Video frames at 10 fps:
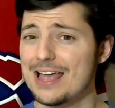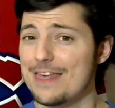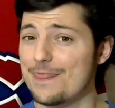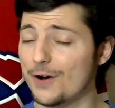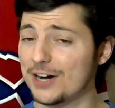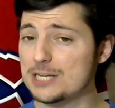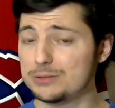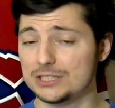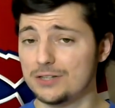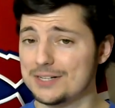They're going to split
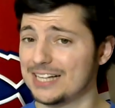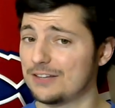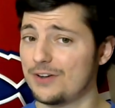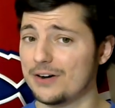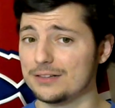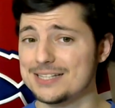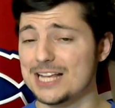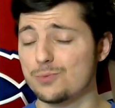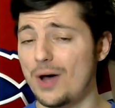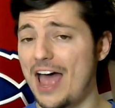the starts at the very least.
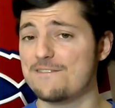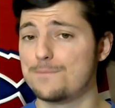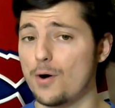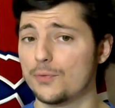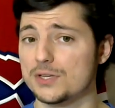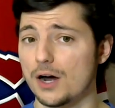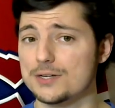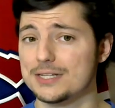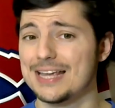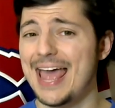That's why I have both
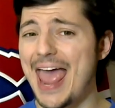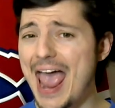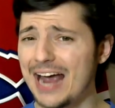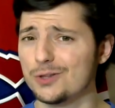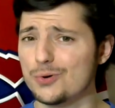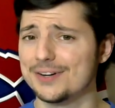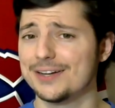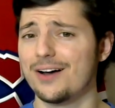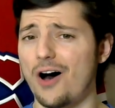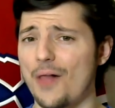Tokarski and
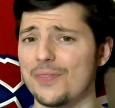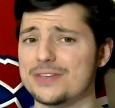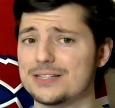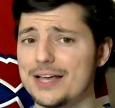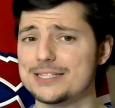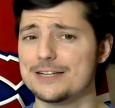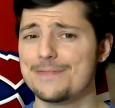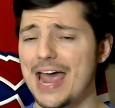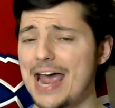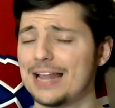Luukkonen on this list.
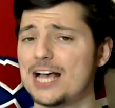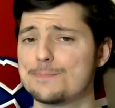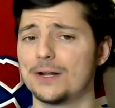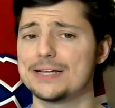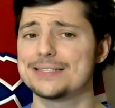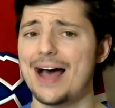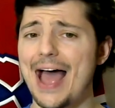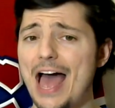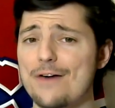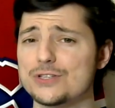And last but not least, I
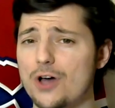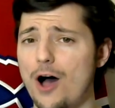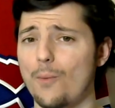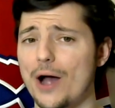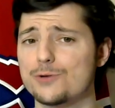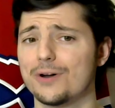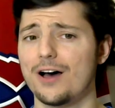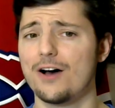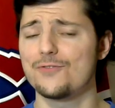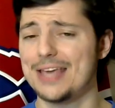have Scott Wedgwood
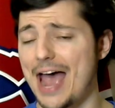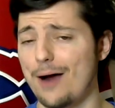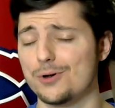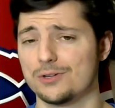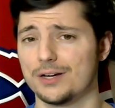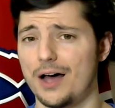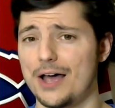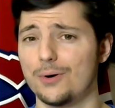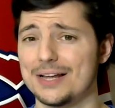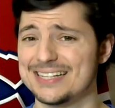of the Arizona
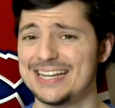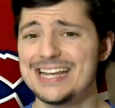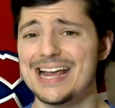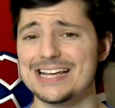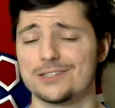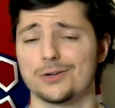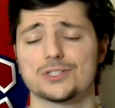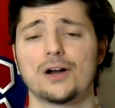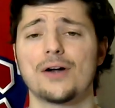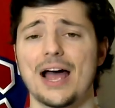Coyotes, and he is their
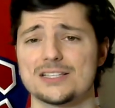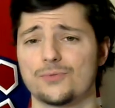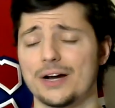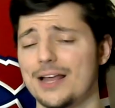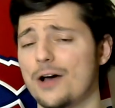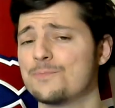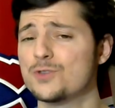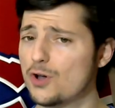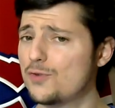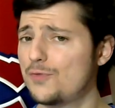starter as of right now.
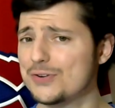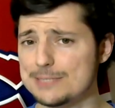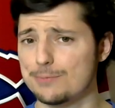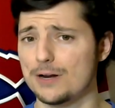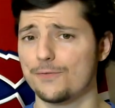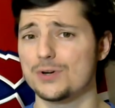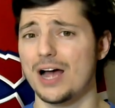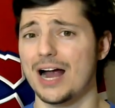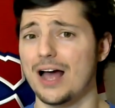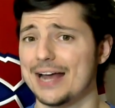So if you're desperate for
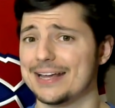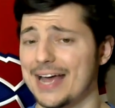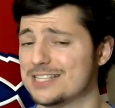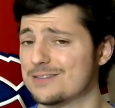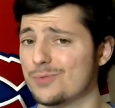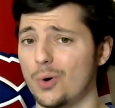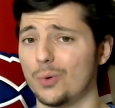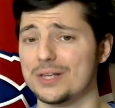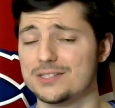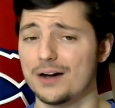a guy to get some
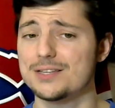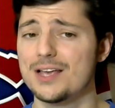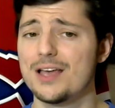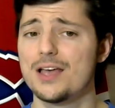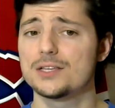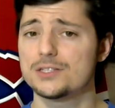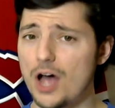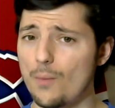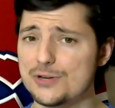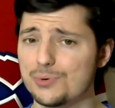goalie starts,
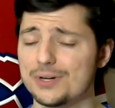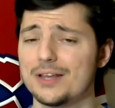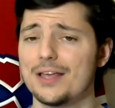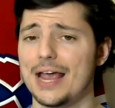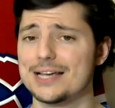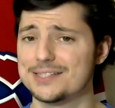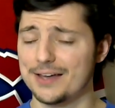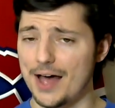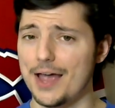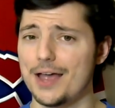Scott Wedgwood is the
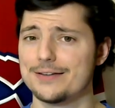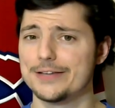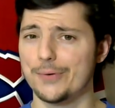guy to